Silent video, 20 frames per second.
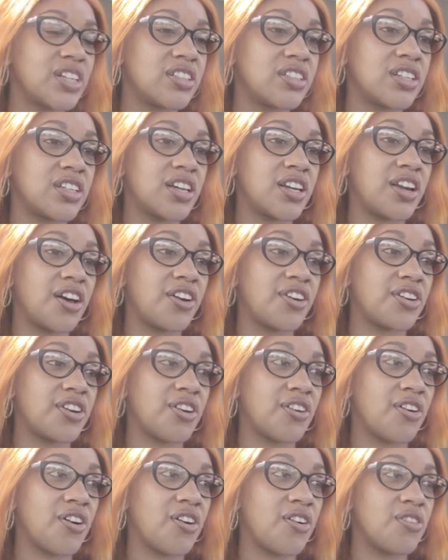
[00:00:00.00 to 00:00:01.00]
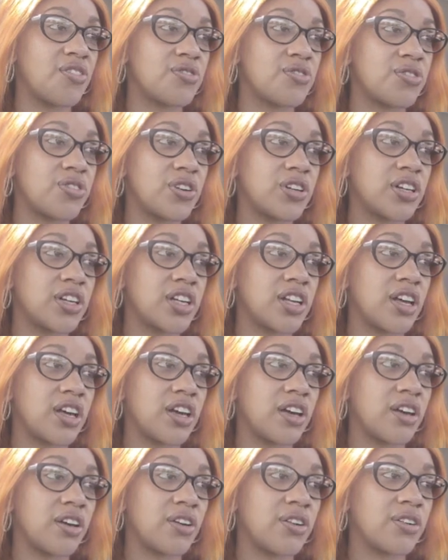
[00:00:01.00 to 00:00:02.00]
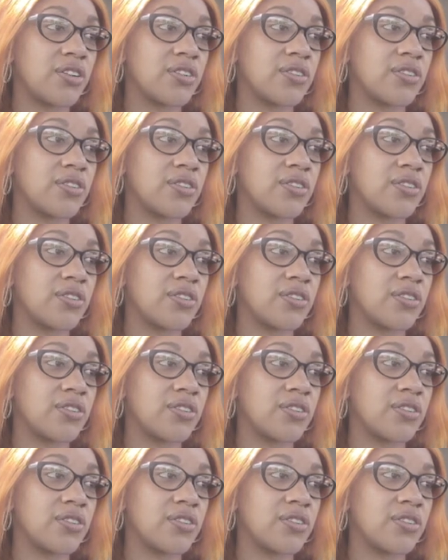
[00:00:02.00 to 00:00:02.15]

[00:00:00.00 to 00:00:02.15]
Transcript: to get out of your own freaking head.